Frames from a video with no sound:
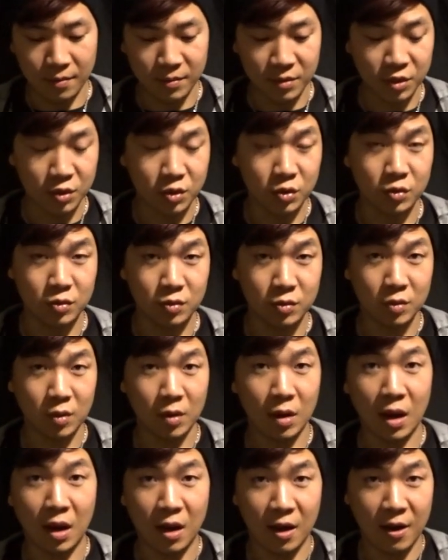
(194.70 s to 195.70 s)
To
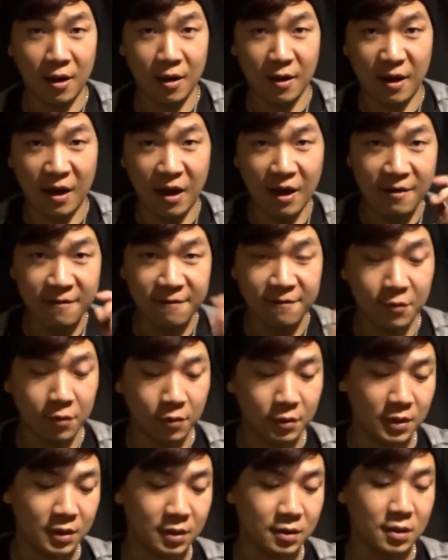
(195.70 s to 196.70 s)

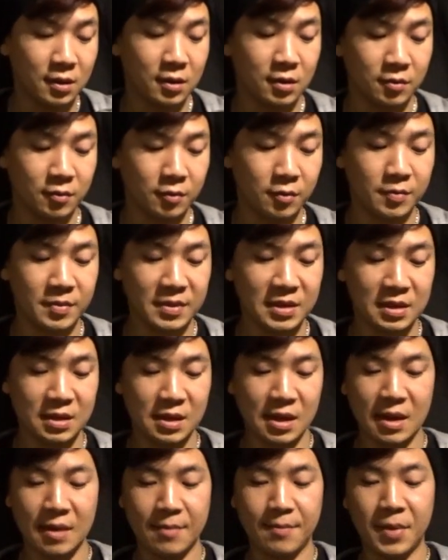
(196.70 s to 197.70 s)
unfold it, there will be
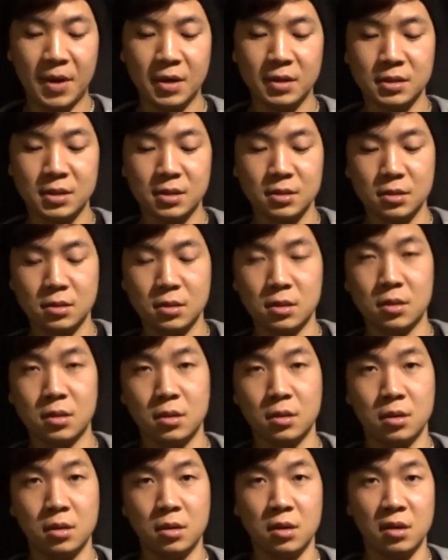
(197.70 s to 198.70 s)
a button
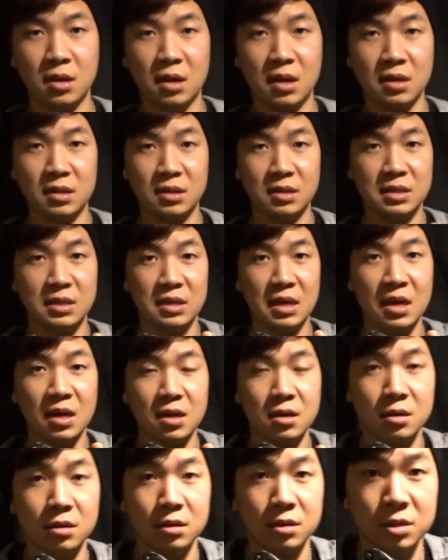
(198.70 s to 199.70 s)
at the
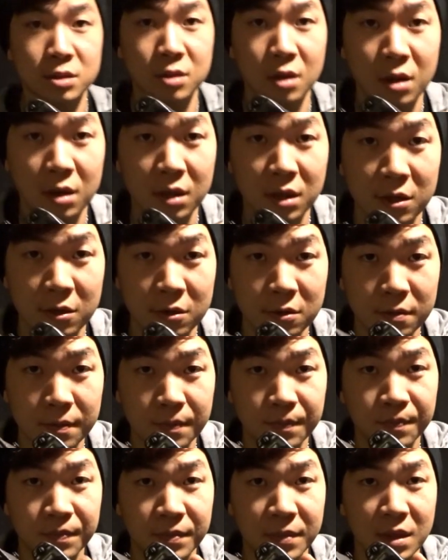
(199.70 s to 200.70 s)
end of the stock here.
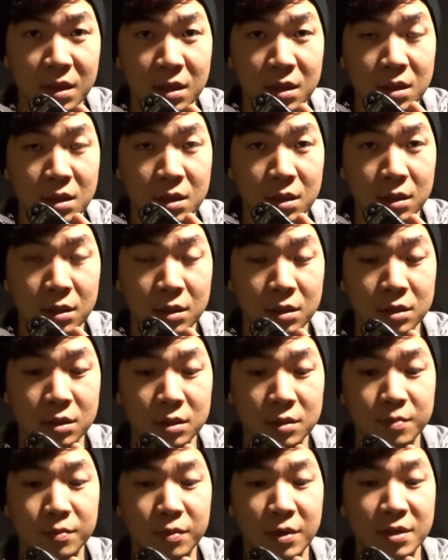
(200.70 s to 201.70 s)

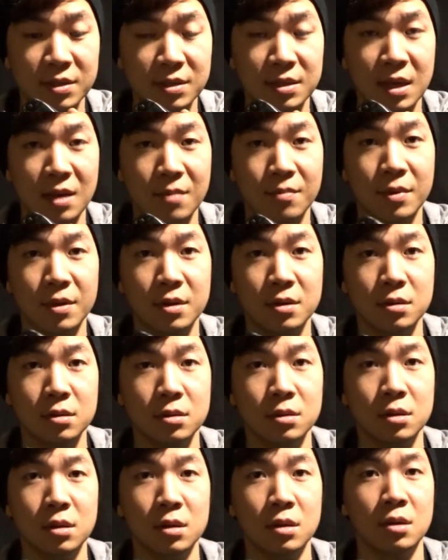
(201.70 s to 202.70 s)
Just press that button.
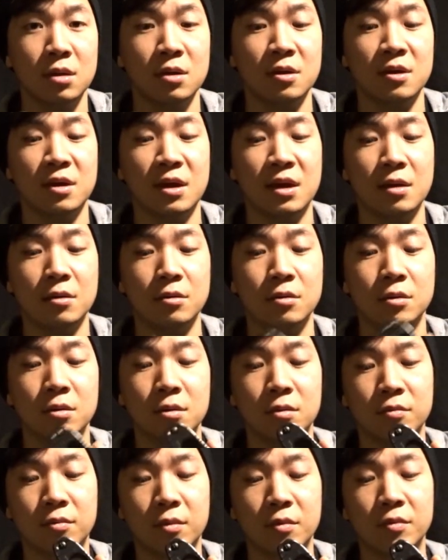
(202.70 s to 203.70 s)
It'll
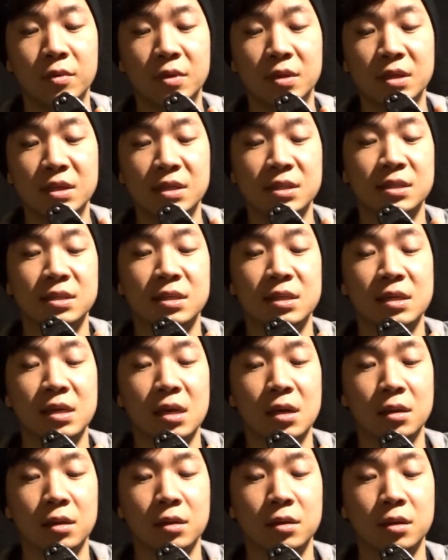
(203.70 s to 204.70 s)
release the
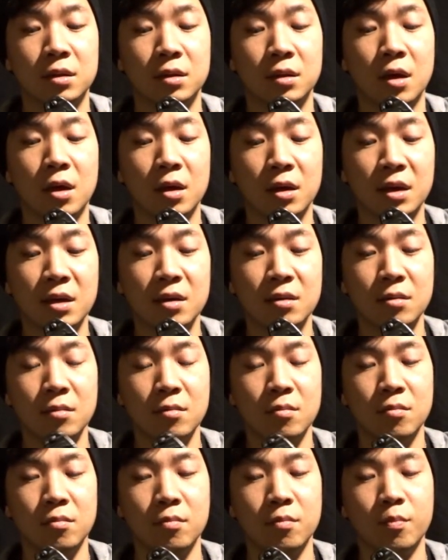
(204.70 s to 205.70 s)
locking
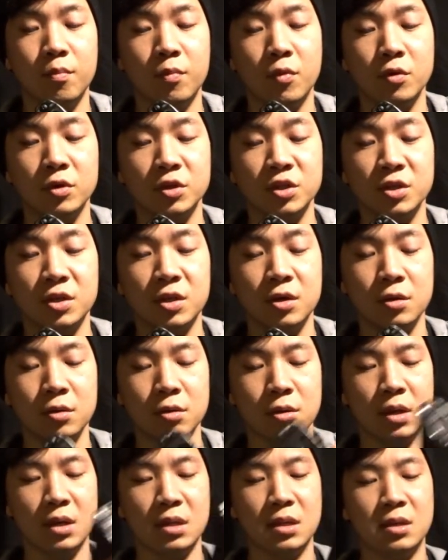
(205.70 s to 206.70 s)
portion here,
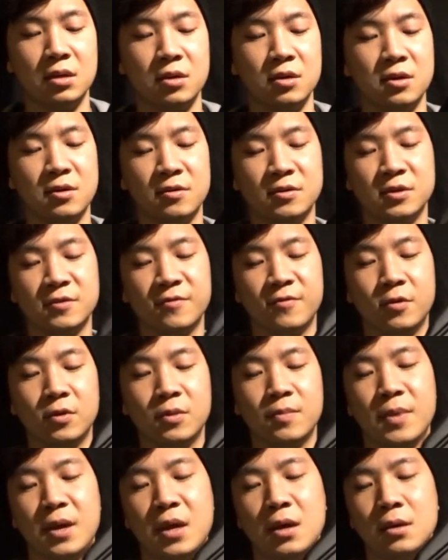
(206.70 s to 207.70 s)
and then you can just fold
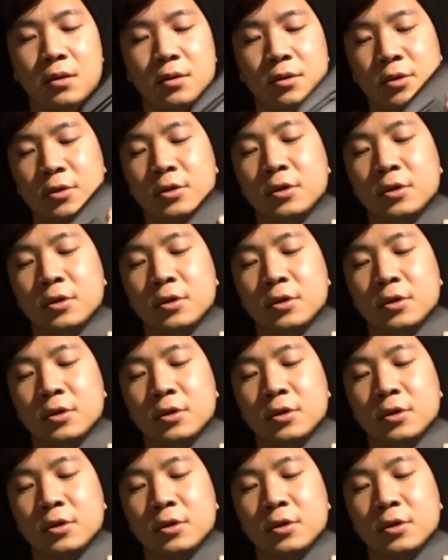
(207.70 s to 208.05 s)
it back